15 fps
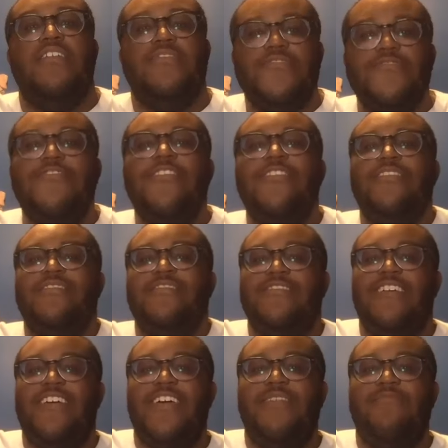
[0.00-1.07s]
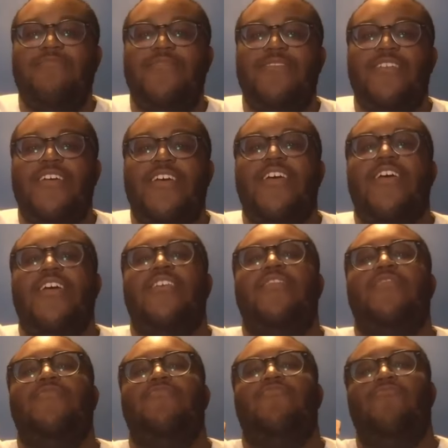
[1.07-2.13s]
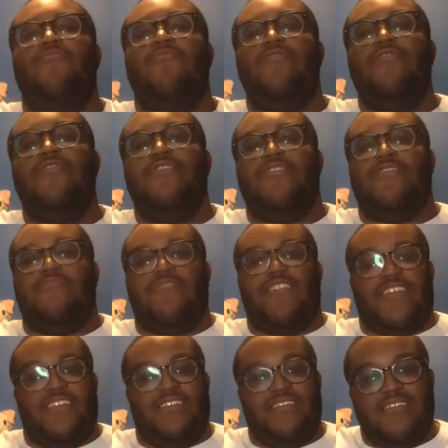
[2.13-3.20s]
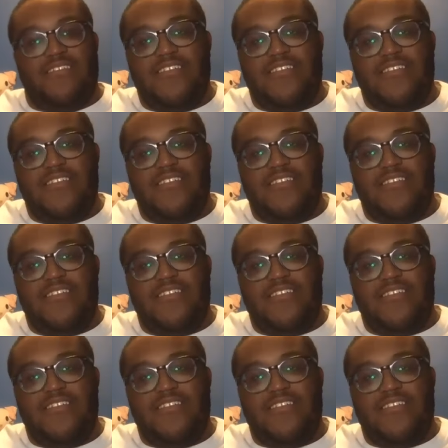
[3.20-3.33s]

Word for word: During this time is would wait.